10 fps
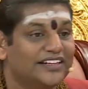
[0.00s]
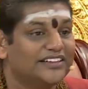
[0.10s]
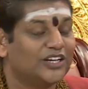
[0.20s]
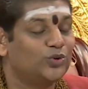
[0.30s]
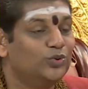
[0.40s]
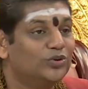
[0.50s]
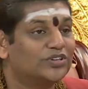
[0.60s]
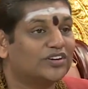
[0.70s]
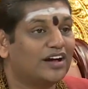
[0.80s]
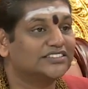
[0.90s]
the
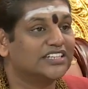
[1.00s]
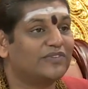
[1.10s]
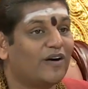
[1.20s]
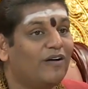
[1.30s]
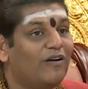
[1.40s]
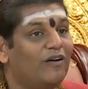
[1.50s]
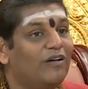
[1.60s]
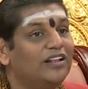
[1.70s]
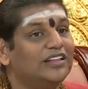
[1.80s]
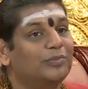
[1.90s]
root cause of
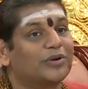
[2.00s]
all the